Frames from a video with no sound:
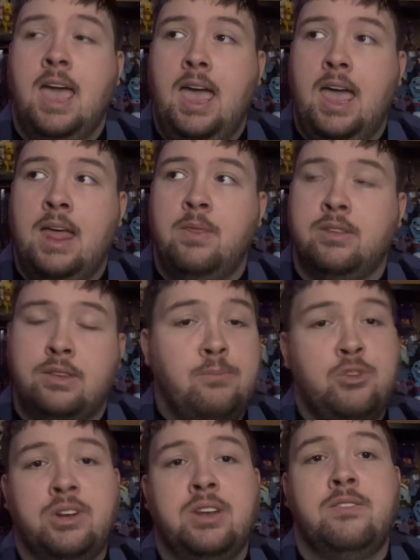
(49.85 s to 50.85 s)
And the
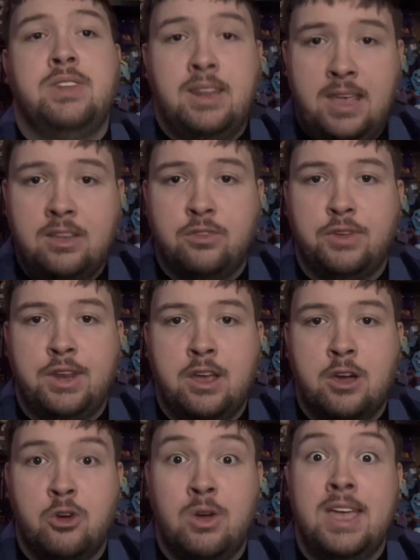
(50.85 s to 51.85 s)
subject of today's
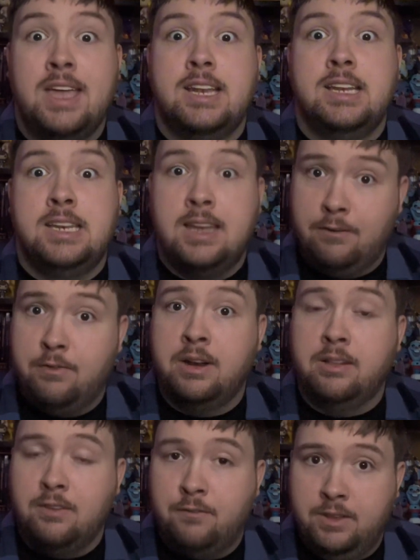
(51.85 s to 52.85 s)
video
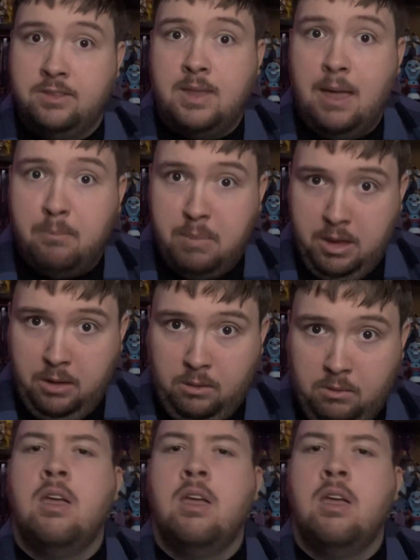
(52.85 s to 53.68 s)
definitely fits that bill.